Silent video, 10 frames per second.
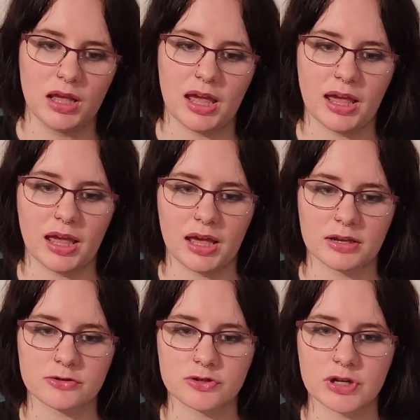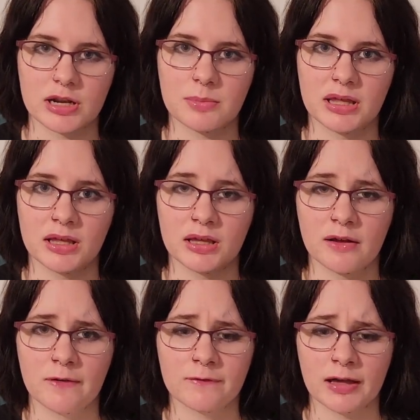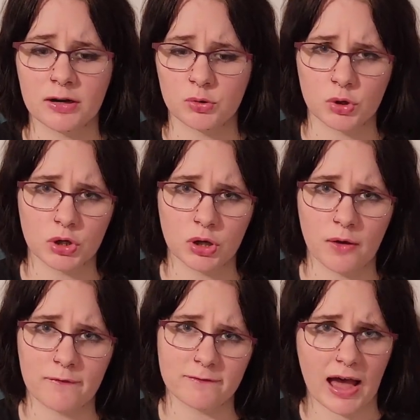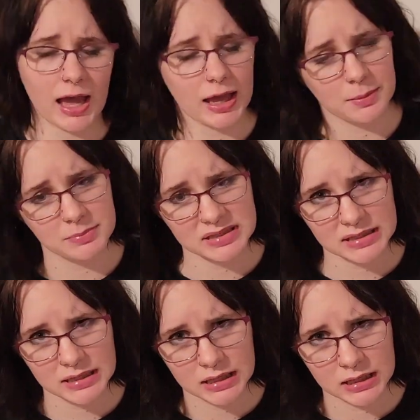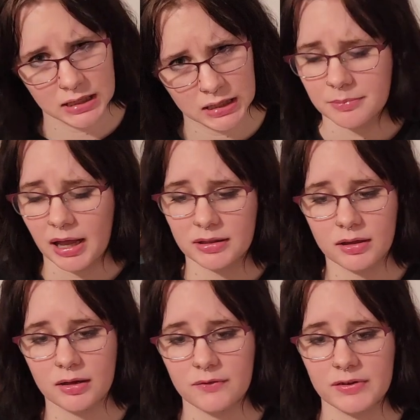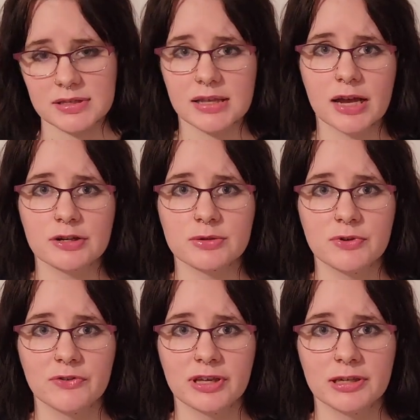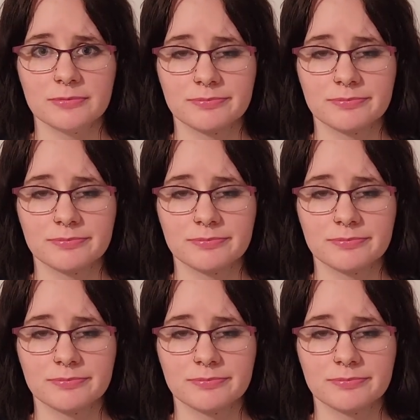and she's trying to be final girl vibes. I love a slasher movie,